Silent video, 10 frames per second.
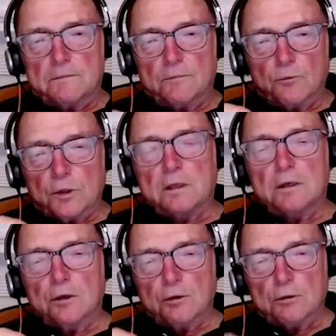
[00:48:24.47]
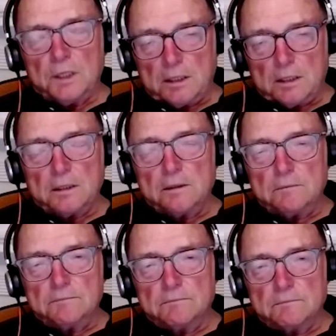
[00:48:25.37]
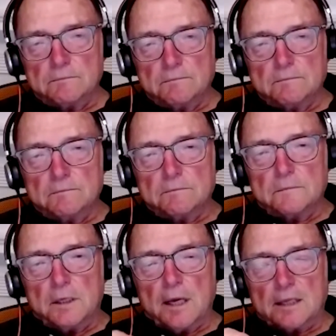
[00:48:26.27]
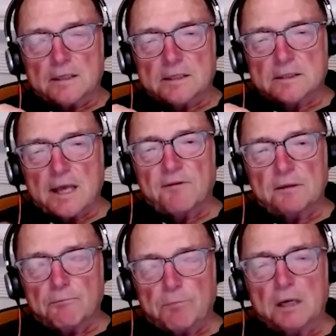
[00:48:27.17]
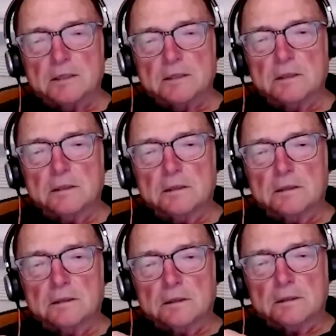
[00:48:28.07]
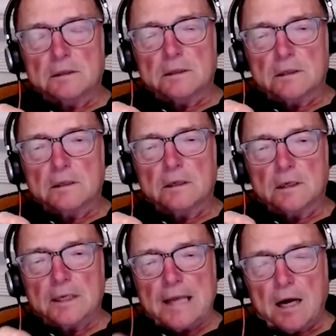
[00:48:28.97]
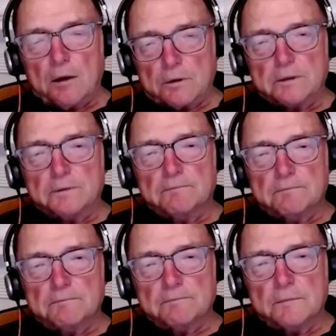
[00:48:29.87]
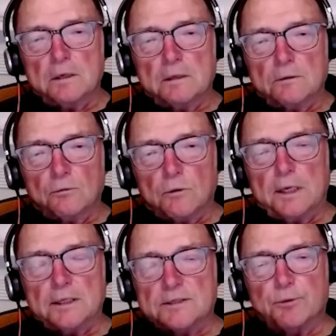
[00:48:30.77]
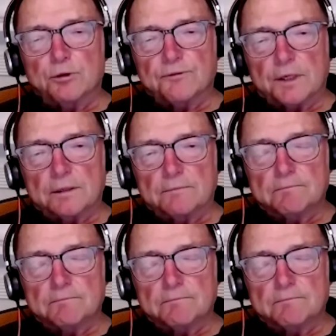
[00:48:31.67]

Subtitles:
with a human in it at $7 an hour when it's moving?